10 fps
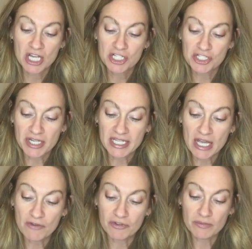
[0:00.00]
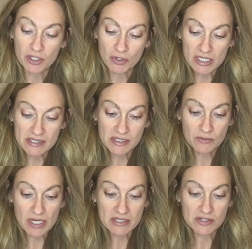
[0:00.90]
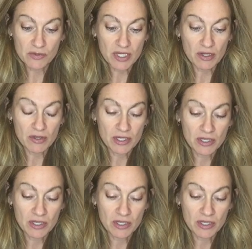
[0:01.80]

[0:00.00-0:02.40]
jutting out from the crusty red soil.